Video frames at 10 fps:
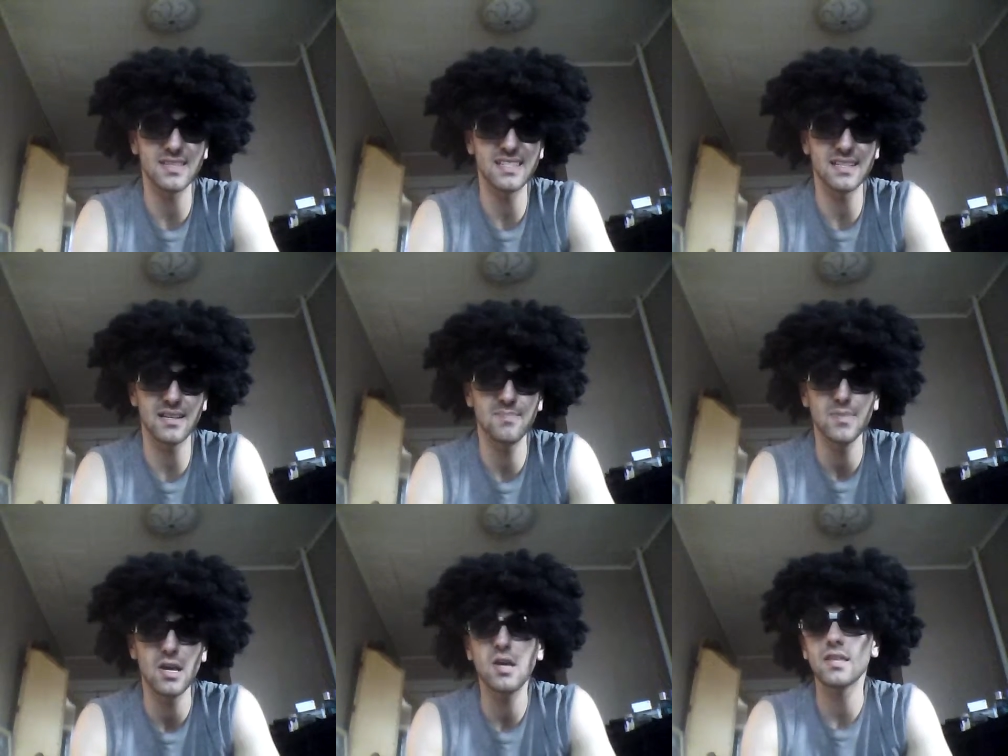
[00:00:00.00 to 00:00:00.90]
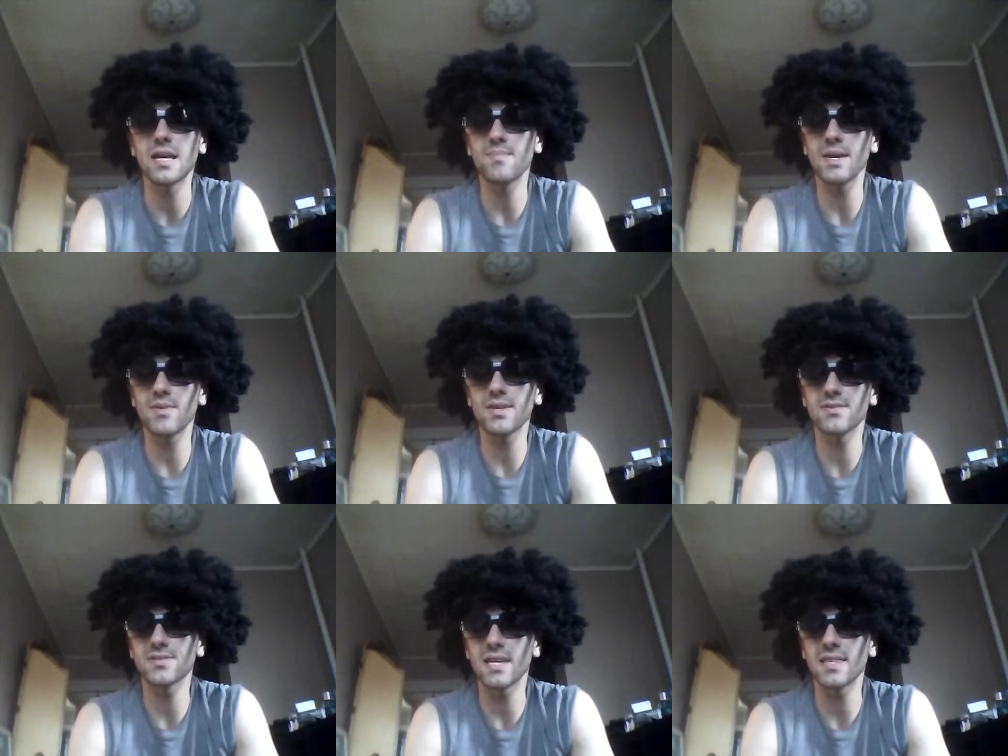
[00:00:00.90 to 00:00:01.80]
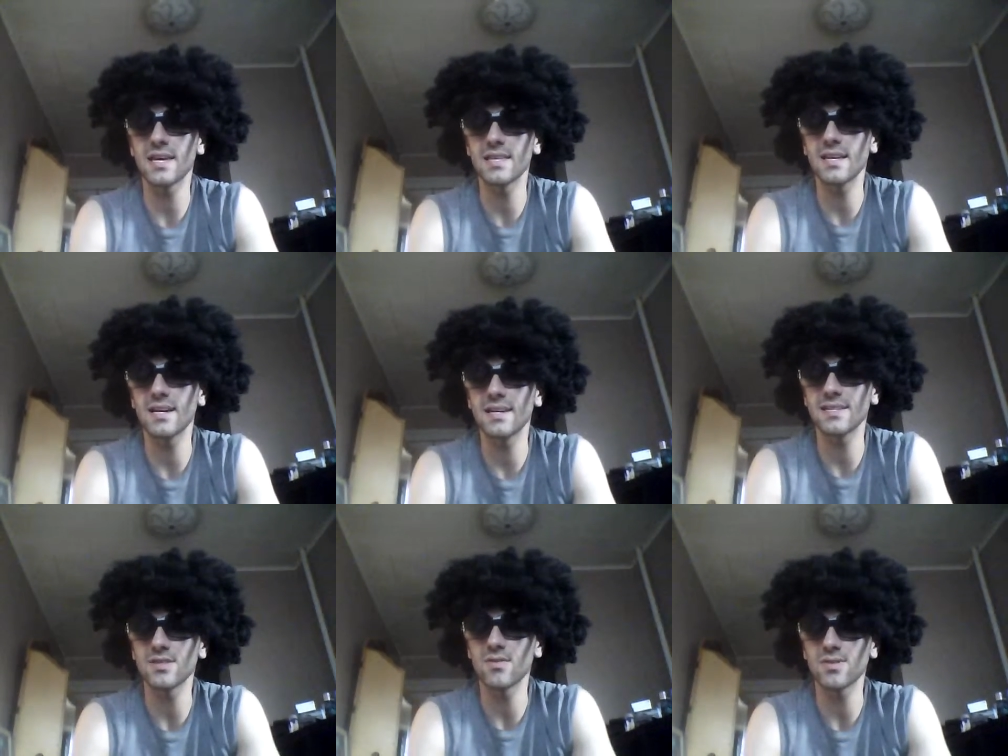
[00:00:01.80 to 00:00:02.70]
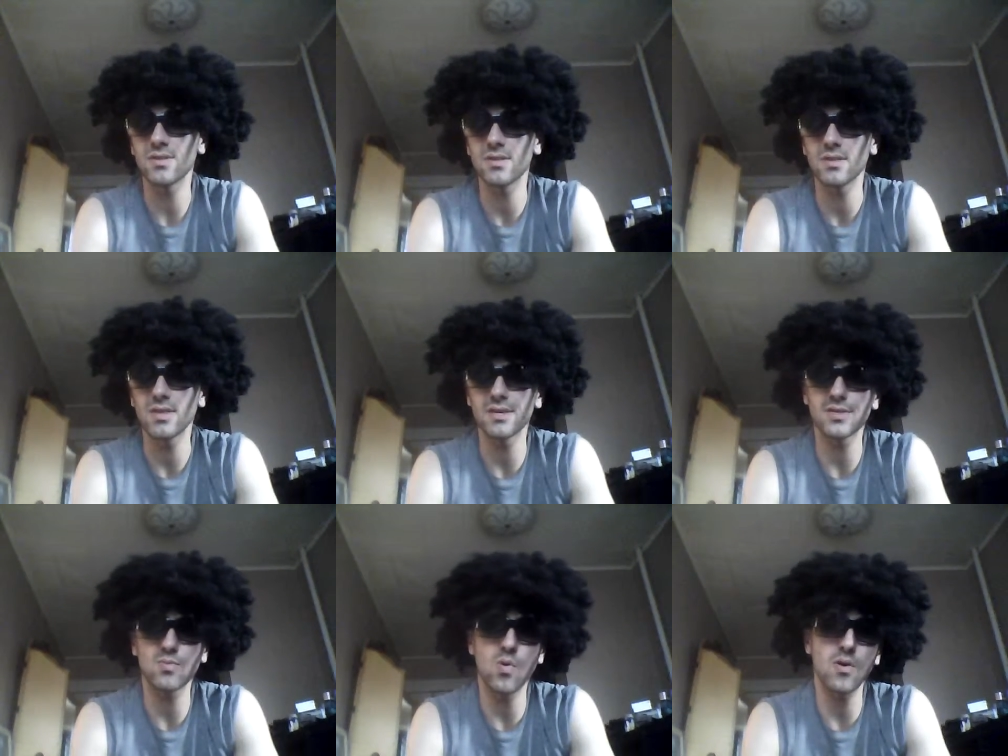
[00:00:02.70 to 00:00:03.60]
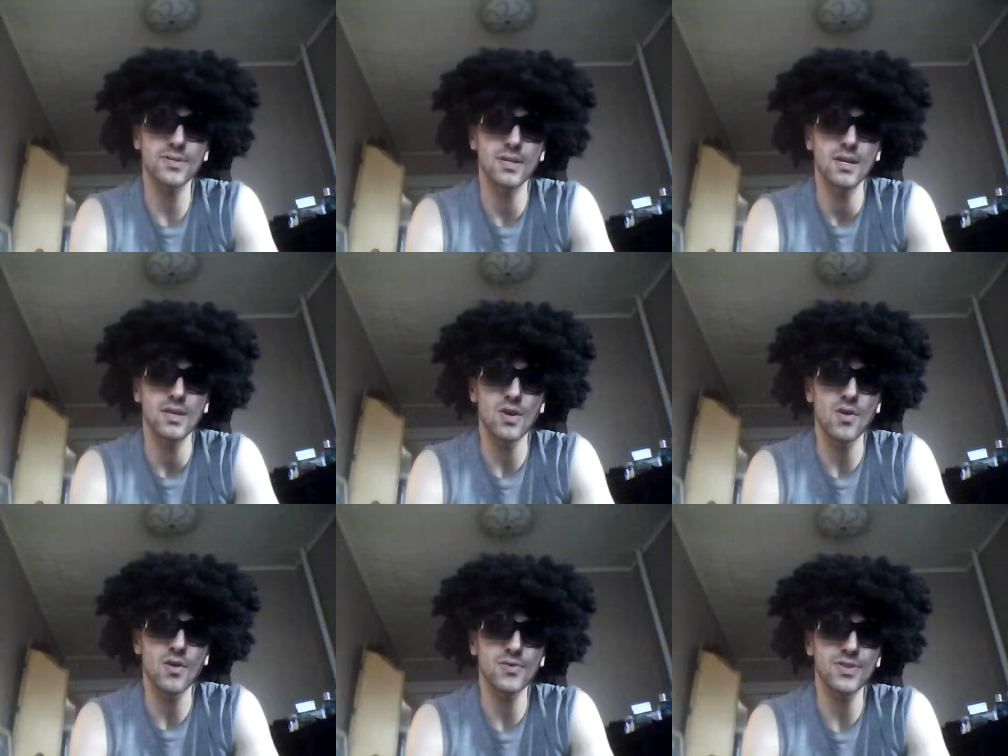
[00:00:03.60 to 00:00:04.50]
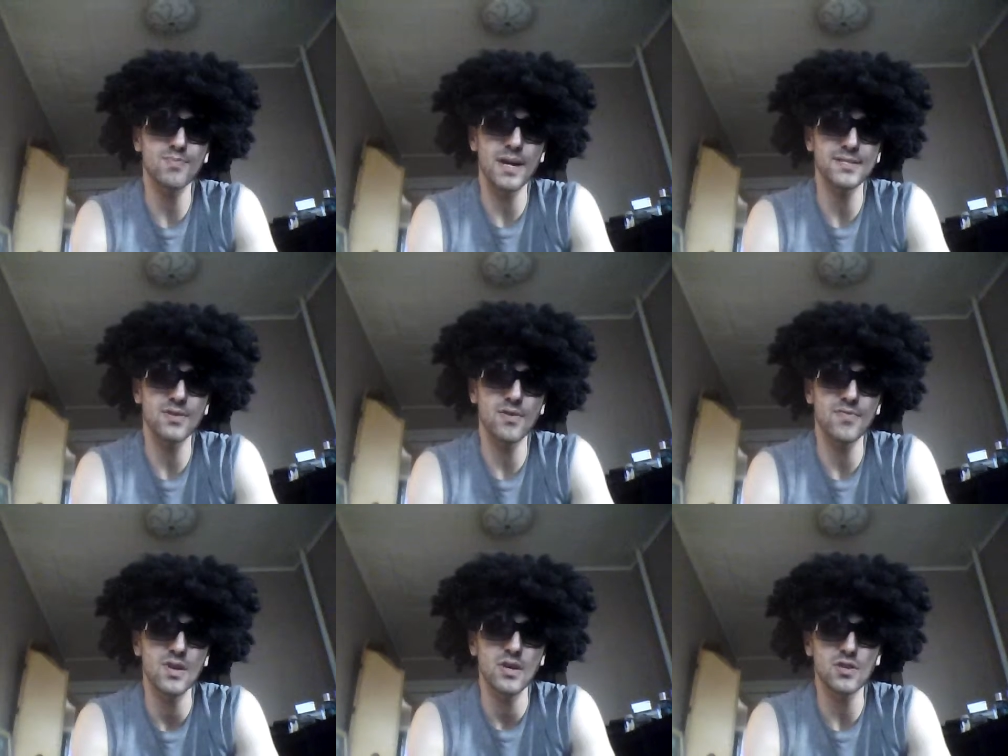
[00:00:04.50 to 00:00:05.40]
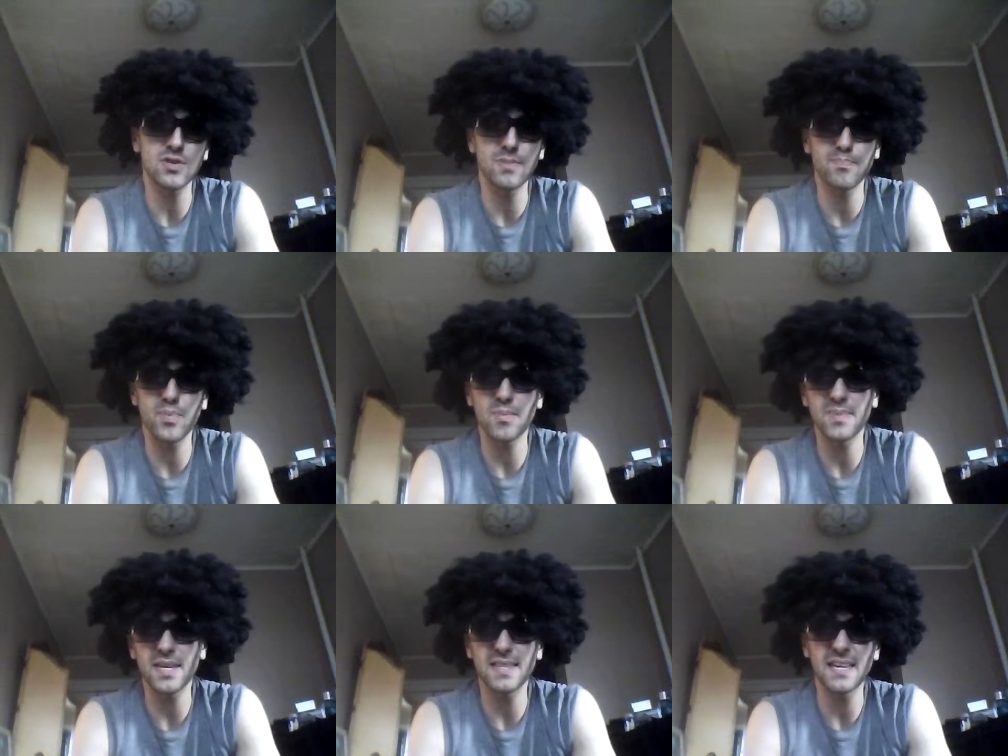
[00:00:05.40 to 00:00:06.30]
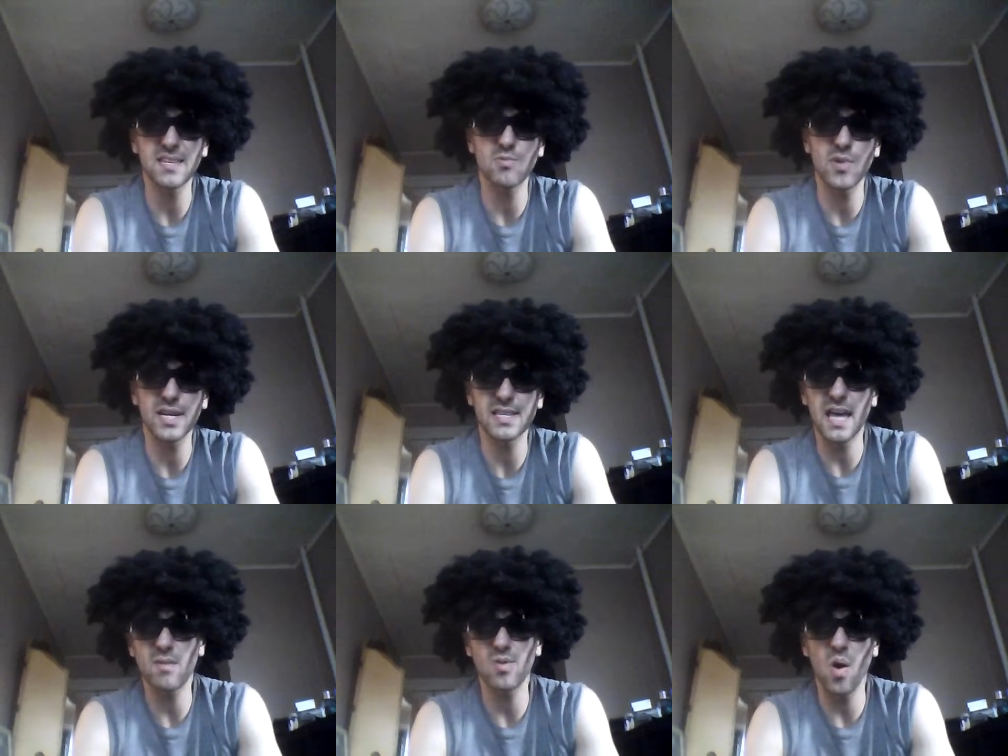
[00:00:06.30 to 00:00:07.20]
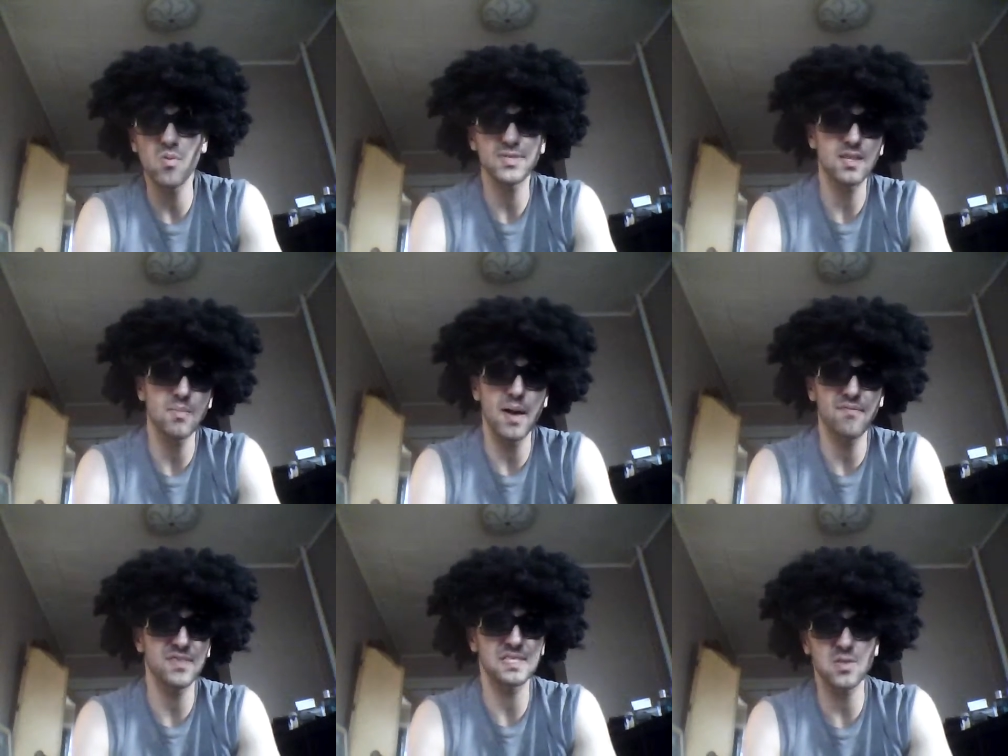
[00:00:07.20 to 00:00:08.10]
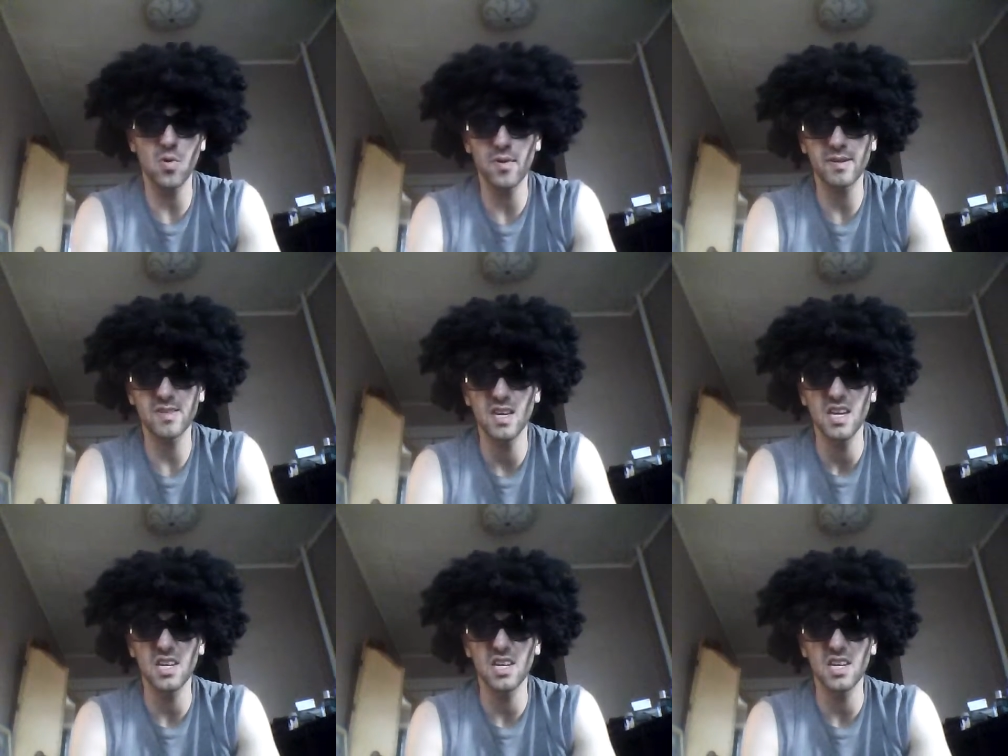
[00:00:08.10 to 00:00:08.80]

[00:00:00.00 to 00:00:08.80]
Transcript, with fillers: Ugh. Now Mayweather said that, uh, you know, this quote, "The earth is my turf. You can put me in any ring, and I will always come out victorious."